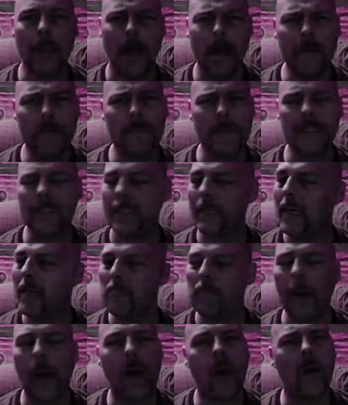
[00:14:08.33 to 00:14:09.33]
love is the
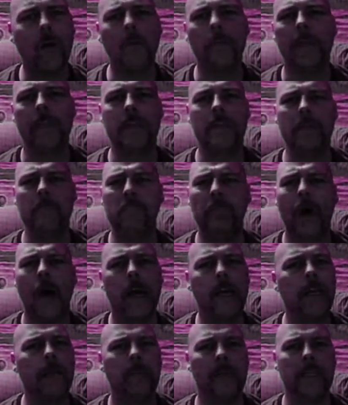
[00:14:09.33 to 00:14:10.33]
empowerment,
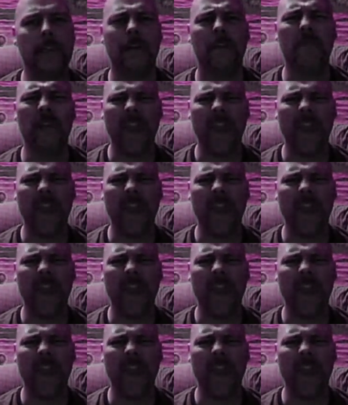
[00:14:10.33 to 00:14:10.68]
embodiment of